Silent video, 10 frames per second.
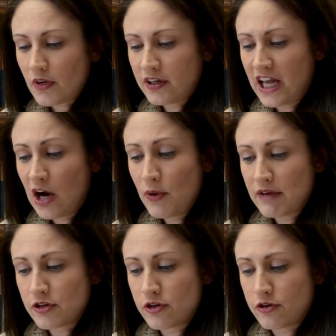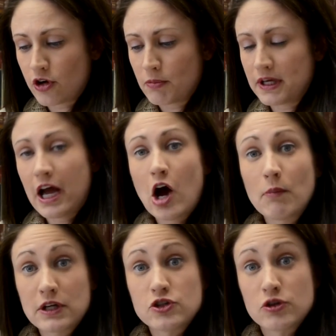now we have to determine how
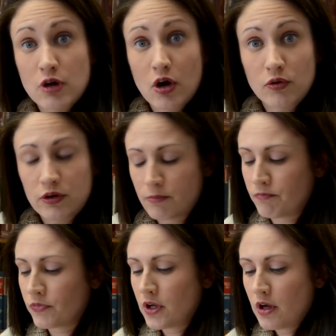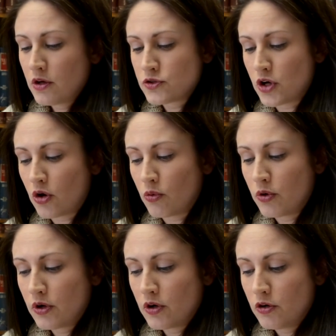much you're owed. So
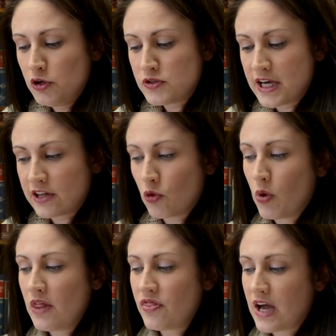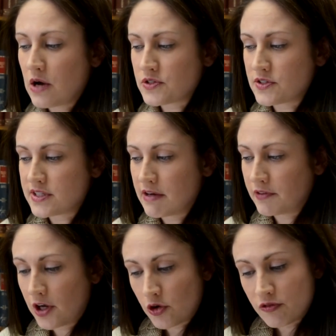you take the
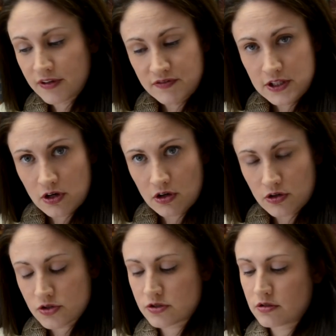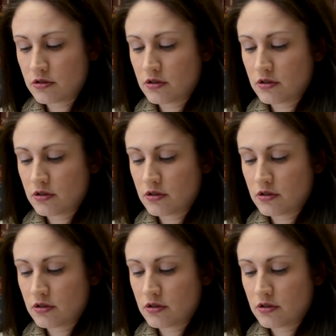$1,750